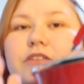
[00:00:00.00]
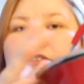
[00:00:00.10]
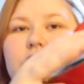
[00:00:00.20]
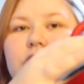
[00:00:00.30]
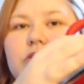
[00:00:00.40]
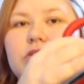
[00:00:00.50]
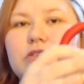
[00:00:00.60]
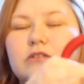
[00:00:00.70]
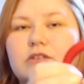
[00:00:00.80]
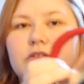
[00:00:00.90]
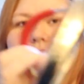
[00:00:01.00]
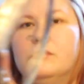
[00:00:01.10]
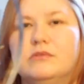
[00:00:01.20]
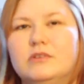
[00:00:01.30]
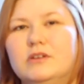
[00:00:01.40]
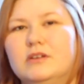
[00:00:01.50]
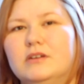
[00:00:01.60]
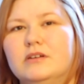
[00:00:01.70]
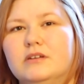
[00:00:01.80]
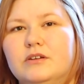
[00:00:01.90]
This is, you know,
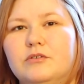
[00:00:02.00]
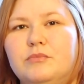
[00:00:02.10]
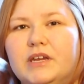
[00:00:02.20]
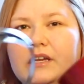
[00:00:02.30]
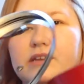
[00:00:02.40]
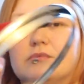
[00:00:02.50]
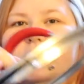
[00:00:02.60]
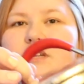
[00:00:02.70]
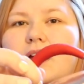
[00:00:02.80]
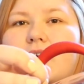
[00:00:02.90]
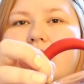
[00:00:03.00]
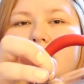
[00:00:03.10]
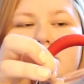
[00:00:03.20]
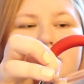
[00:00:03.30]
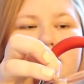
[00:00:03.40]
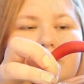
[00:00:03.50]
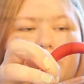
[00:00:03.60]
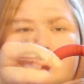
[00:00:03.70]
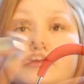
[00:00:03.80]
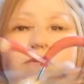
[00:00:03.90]
your medium size,
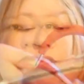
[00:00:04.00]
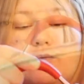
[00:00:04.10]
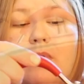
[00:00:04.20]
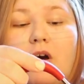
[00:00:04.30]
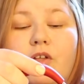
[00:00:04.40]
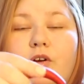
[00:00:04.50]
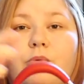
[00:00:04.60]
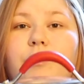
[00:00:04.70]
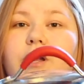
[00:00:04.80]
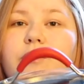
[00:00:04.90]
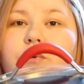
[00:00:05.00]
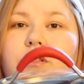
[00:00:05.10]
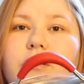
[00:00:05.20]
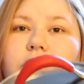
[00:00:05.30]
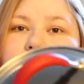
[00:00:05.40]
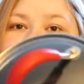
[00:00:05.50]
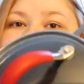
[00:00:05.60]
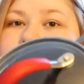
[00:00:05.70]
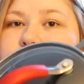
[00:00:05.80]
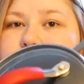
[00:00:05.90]
and your smaller one with lid
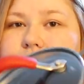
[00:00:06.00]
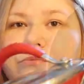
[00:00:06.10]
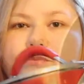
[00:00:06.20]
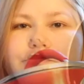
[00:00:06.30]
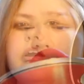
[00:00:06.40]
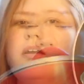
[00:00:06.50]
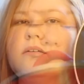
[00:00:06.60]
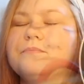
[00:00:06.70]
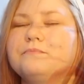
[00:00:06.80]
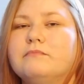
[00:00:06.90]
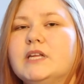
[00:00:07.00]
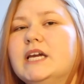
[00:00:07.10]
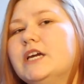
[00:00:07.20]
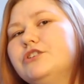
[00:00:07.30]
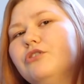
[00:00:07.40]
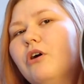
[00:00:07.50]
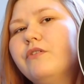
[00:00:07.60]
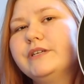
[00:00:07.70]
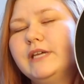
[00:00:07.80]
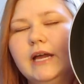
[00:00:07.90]
too. I should call
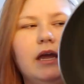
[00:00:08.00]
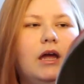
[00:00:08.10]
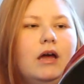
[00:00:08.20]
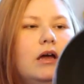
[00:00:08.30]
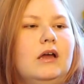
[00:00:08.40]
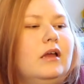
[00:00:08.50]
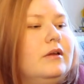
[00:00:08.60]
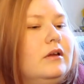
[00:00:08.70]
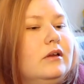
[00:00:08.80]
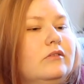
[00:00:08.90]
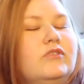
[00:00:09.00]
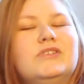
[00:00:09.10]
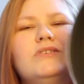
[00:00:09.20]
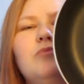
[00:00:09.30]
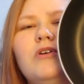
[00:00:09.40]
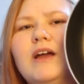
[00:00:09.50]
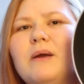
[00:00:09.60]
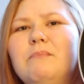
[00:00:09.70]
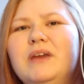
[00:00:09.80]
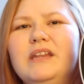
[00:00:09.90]
this like a, this is more like
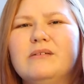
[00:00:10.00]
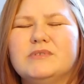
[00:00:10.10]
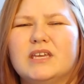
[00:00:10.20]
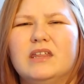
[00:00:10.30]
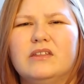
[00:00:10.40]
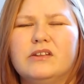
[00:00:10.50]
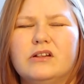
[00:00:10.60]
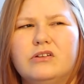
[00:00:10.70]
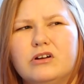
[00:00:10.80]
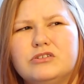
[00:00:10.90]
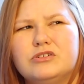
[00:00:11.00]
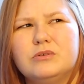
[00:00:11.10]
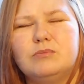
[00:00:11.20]
a medium skillet than a large to